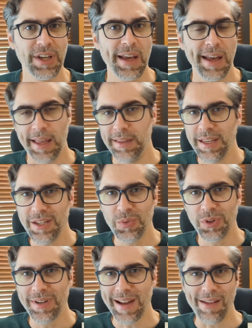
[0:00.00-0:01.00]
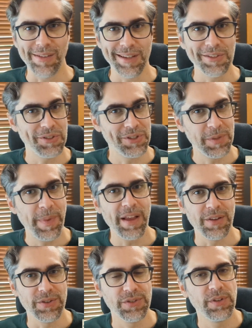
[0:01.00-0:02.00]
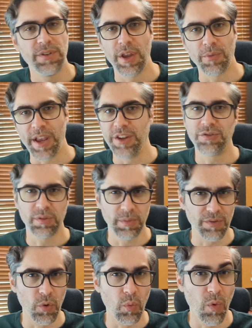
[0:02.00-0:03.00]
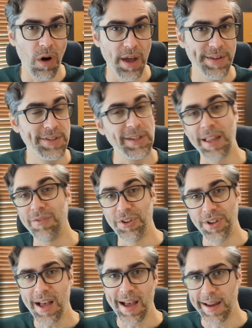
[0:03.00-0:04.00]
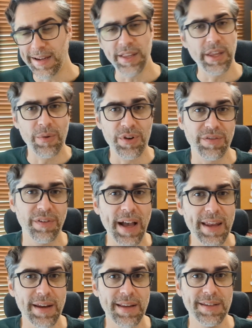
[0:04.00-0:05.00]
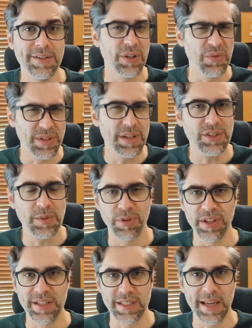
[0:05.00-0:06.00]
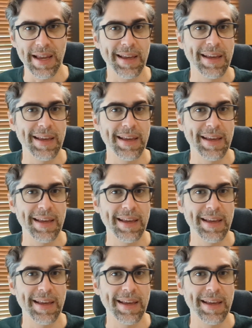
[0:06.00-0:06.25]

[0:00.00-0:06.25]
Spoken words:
and these were analogous to spells. They ranged from level 1 to level 9, and they were divided into disciplines like